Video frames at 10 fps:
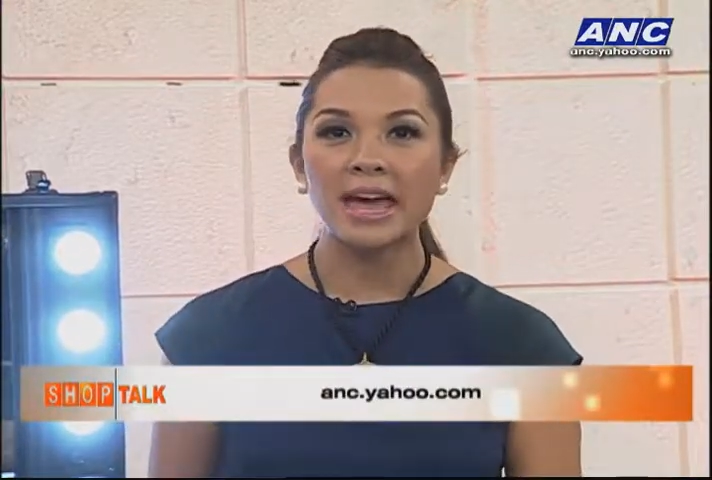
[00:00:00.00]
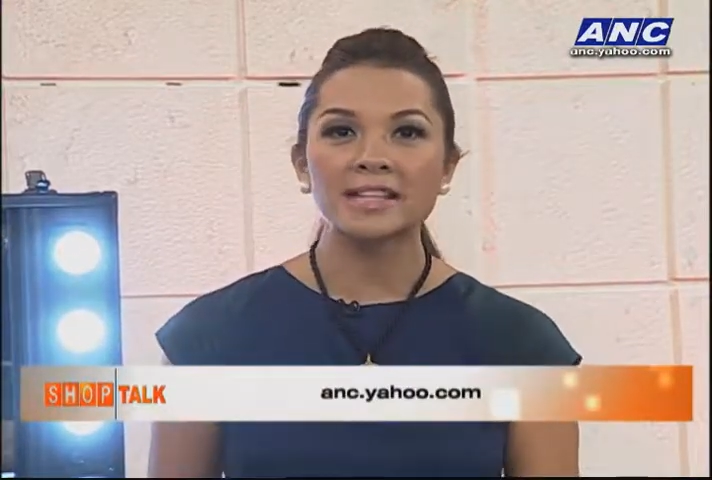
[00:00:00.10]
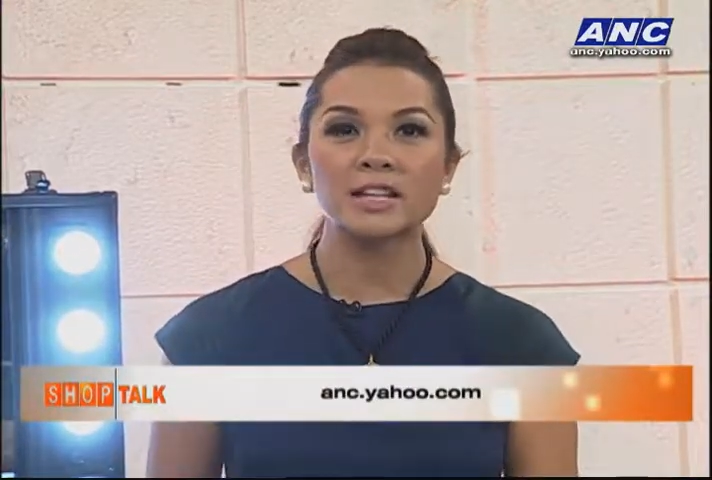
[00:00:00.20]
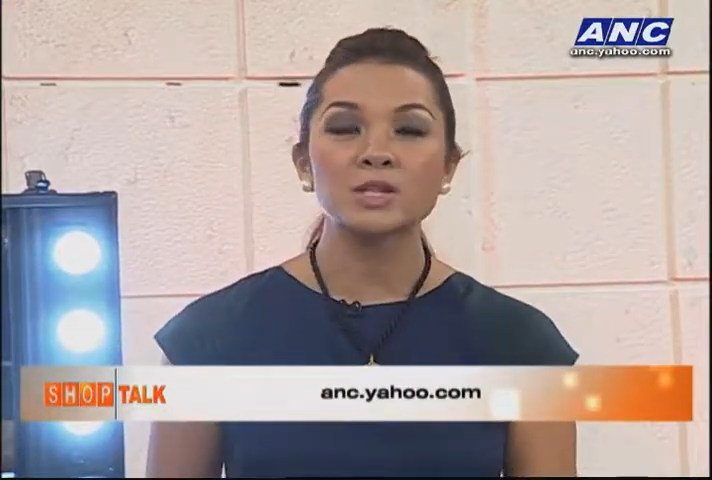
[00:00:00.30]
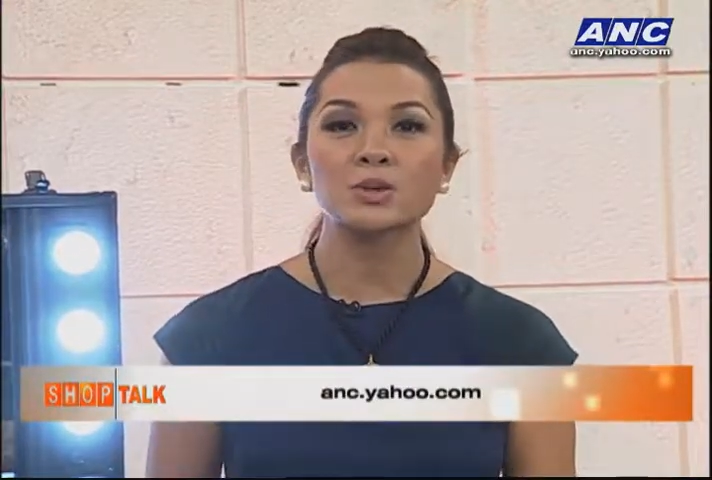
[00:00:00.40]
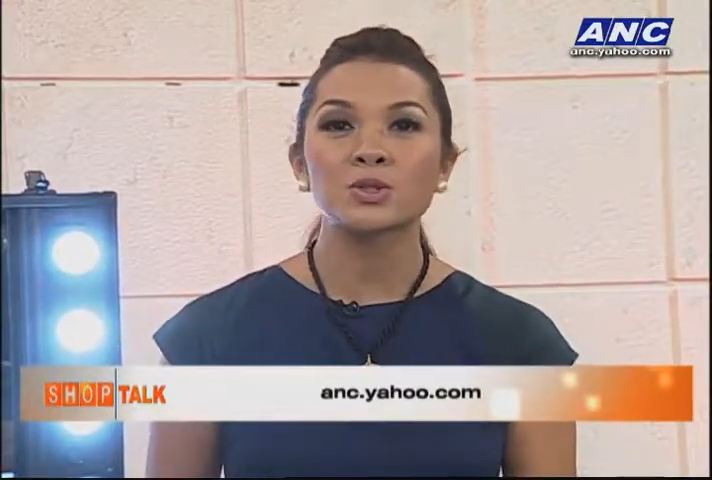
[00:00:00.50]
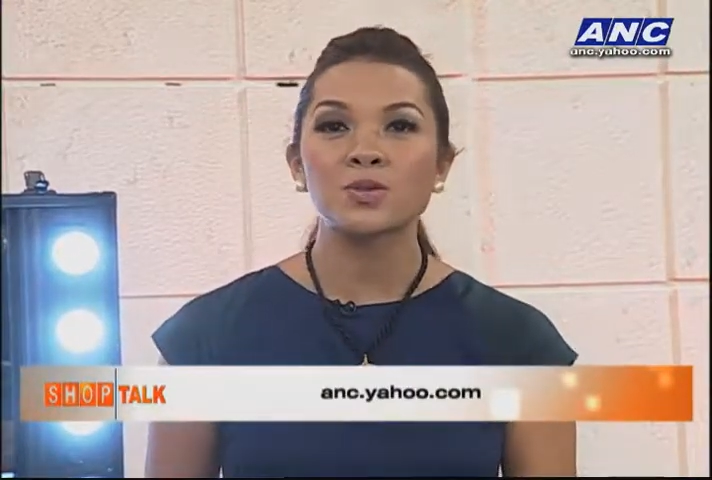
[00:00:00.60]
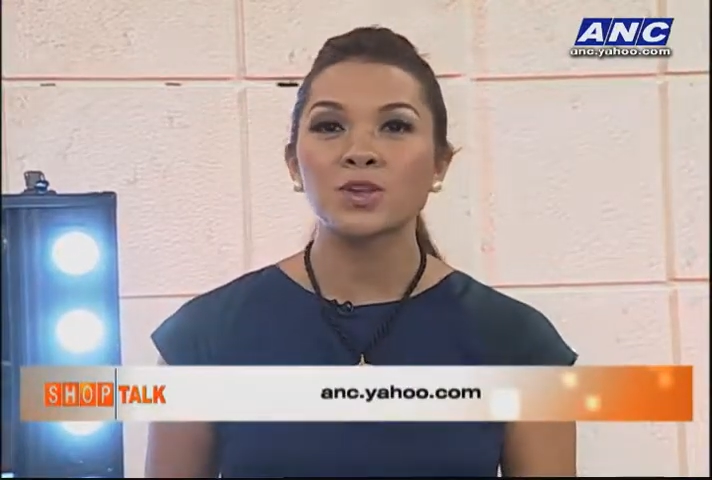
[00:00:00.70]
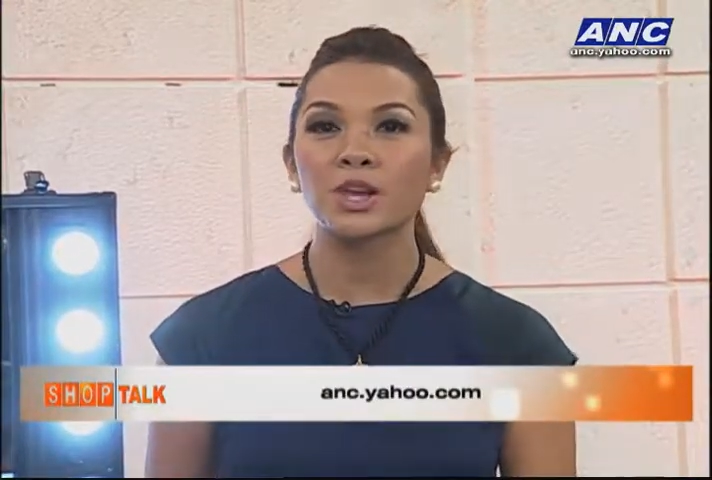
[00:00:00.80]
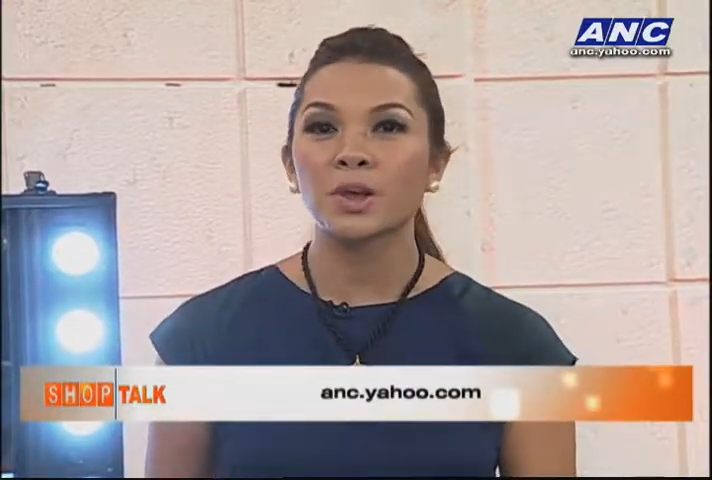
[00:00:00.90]
and tell us what
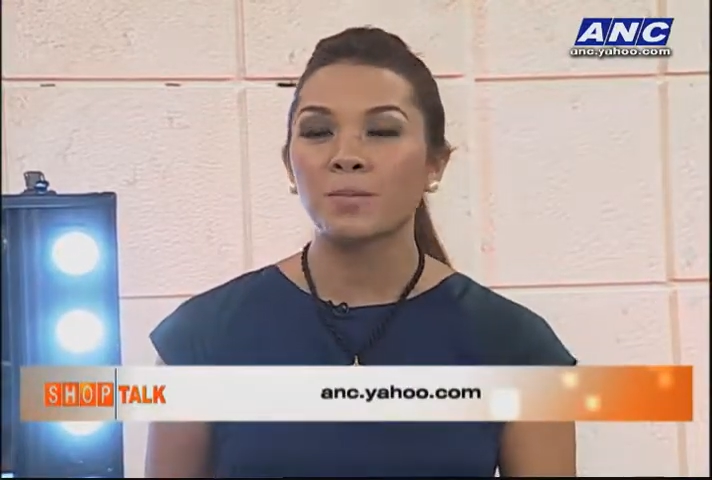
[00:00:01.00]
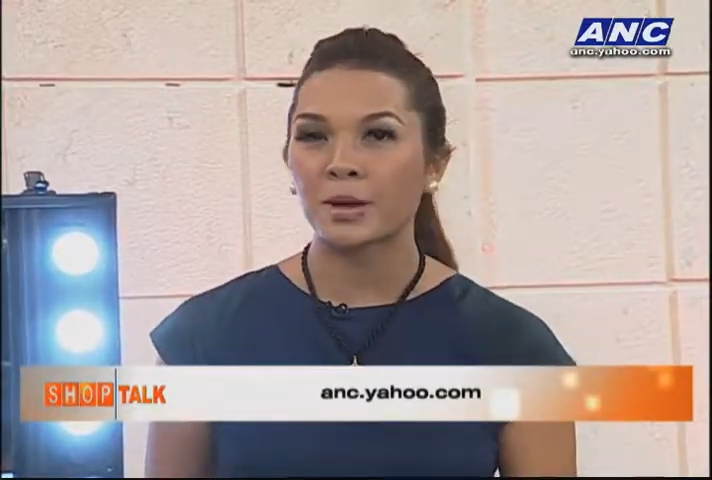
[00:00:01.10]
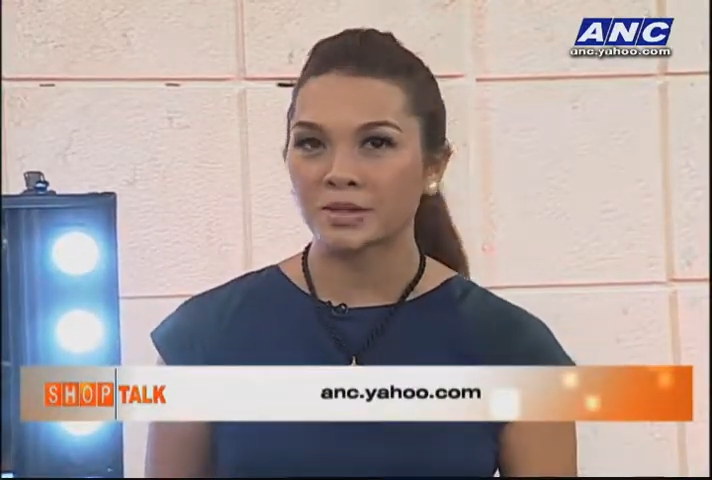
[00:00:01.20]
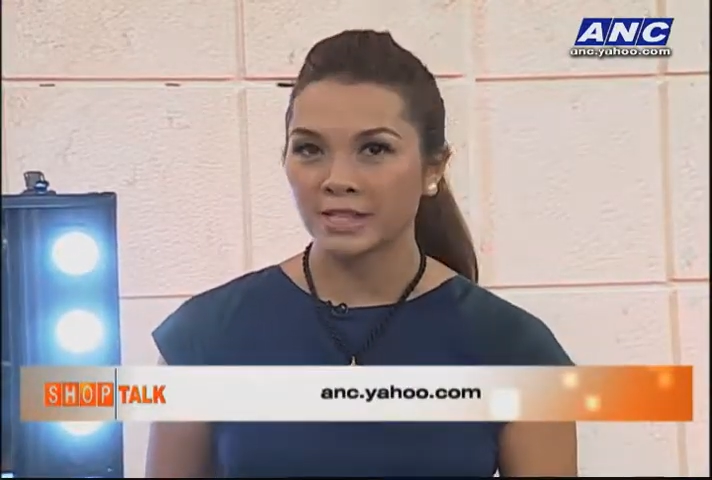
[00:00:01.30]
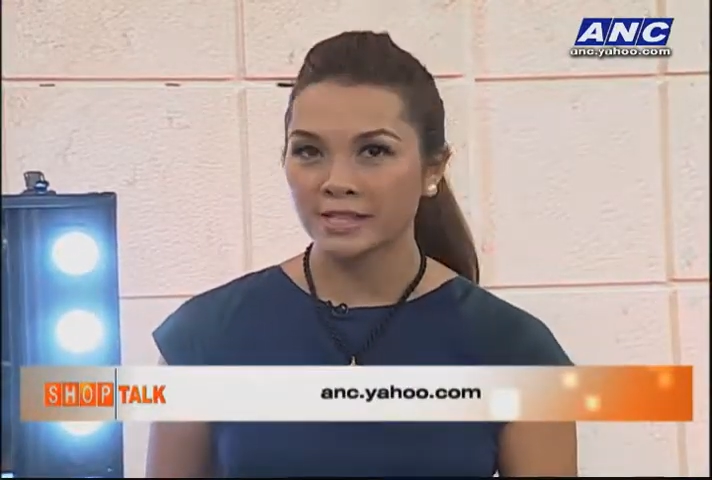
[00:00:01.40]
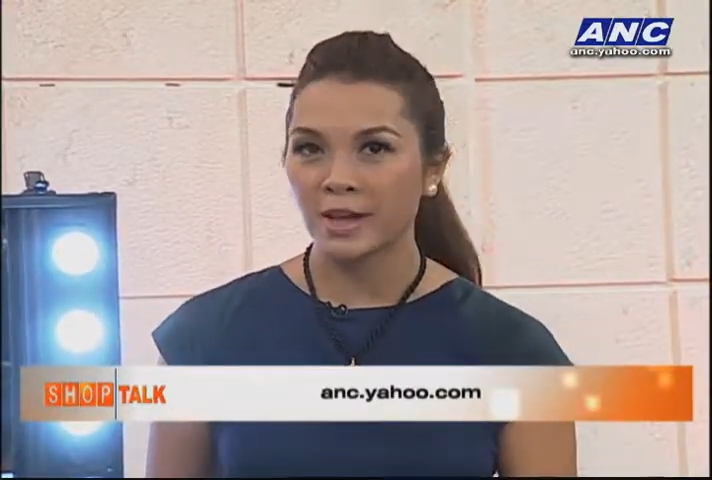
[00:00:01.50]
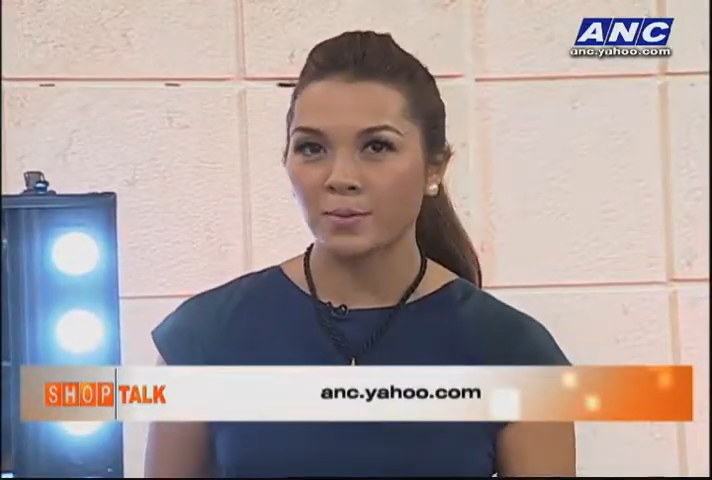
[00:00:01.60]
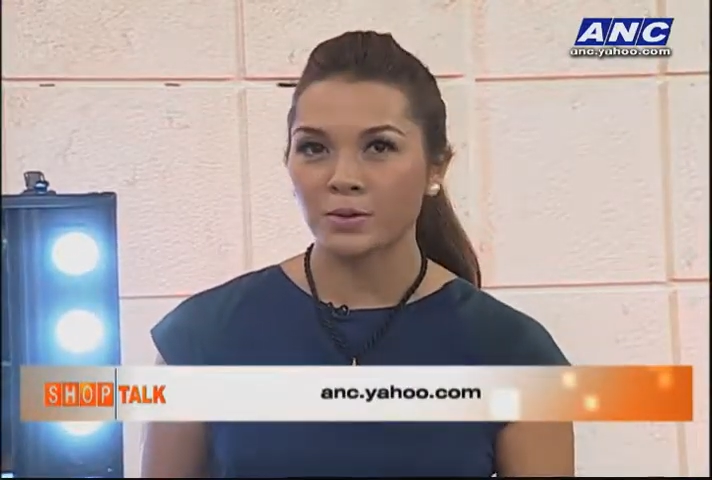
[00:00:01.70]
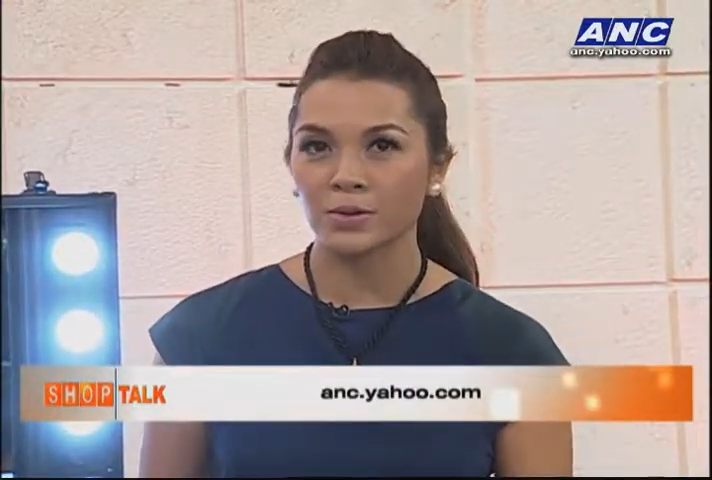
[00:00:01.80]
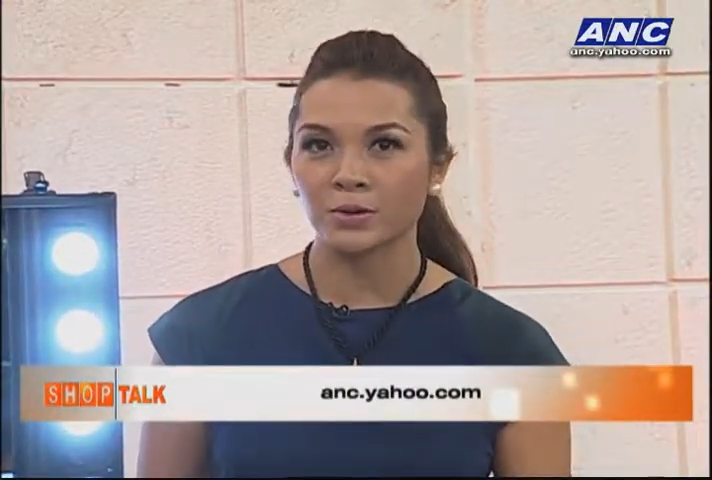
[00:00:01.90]
you think about today's
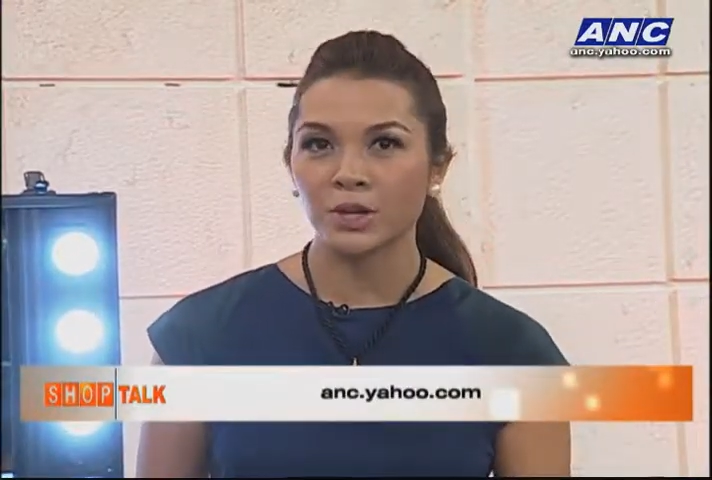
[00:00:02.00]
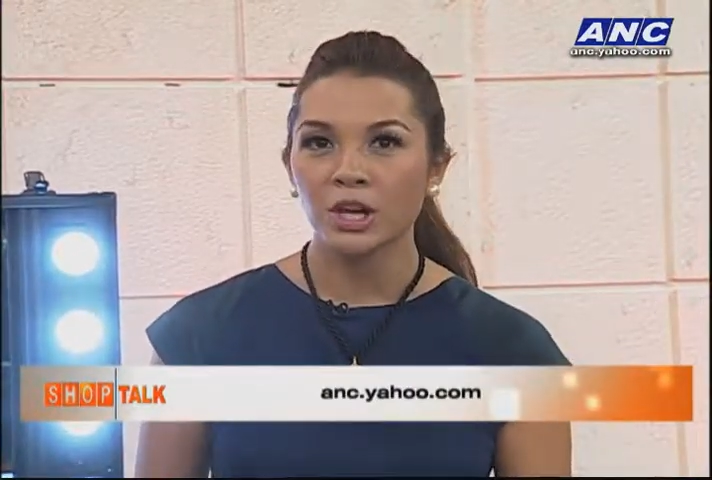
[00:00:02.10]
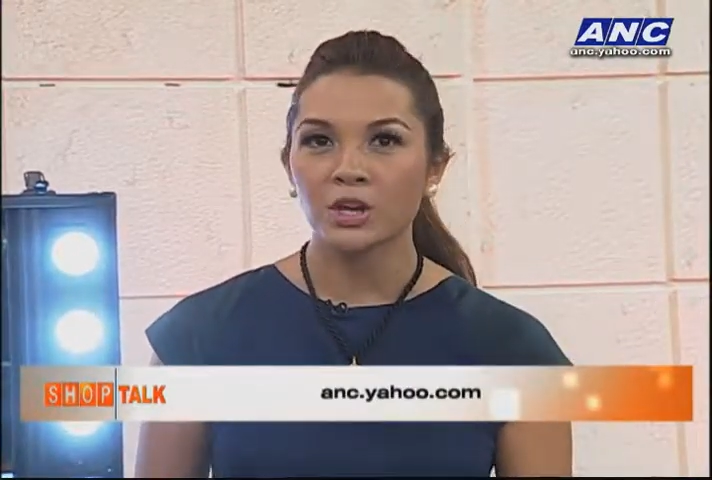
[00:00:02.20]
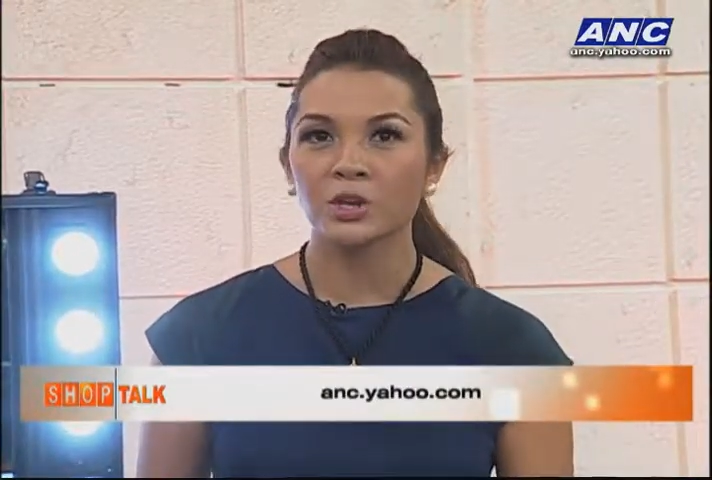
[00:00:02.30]
episode.